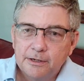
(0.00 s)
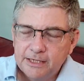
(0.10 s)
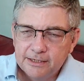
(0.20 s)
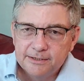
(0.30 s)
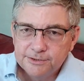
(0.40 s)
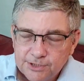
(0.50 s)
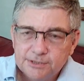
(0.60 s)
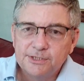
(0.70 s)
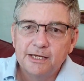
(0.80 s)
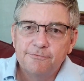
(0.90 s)
Again, as I
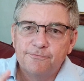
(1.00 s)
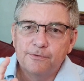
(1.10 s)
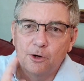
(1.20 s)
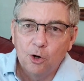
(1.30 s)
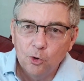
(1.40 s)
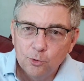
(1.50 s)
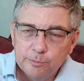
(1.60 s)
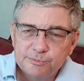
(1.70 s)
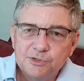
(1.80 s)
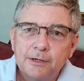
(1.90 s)
said, for
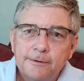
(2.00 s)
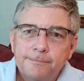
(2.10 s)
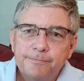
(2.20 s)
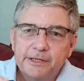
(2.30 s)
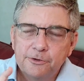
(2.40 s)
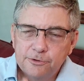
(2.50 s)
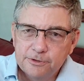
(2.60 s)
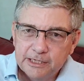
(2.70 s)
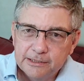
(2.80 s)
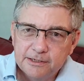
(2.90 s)
homes in
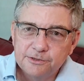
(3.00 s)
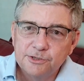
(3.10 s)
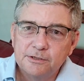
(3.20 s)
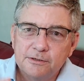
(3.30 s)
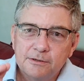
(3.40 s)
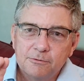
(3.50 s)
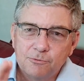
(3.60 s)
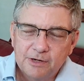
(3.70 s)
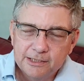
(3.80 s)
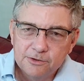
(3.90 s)
good condition,
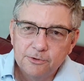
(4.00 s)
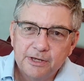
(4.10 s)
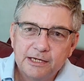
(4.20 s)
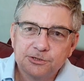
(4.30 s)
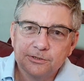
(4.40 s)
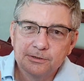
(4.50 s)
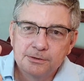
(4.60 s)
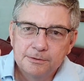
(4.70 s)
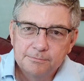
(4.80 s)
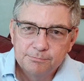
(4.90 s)
right location,
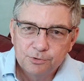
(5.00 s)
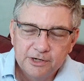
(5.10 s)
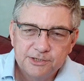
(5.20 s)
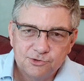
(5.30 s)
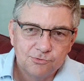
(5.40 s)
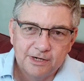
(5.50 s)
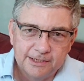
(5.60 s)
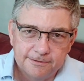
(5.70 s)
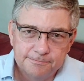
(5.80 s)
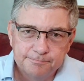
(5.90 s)
priced right.